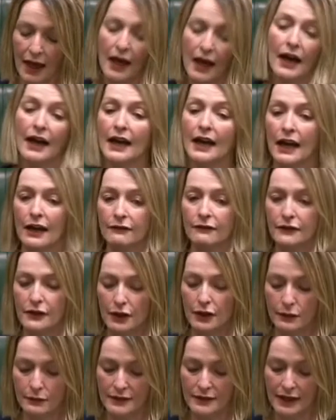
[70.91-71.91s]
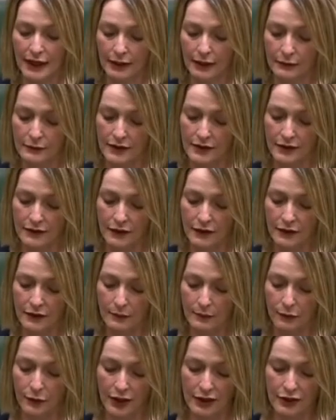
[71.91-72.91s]
I have no doubt that the
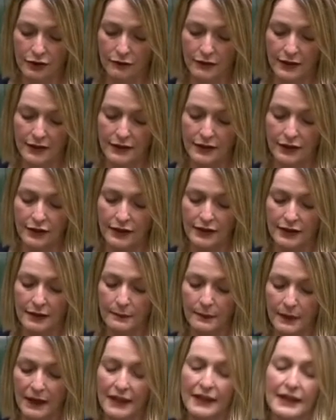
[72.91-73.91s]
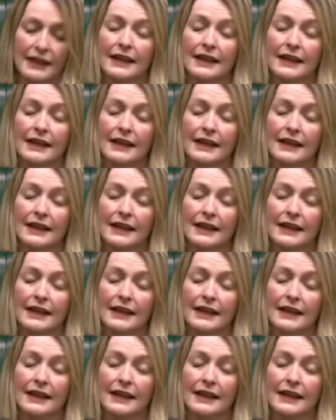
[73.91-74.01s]
pressure exerted by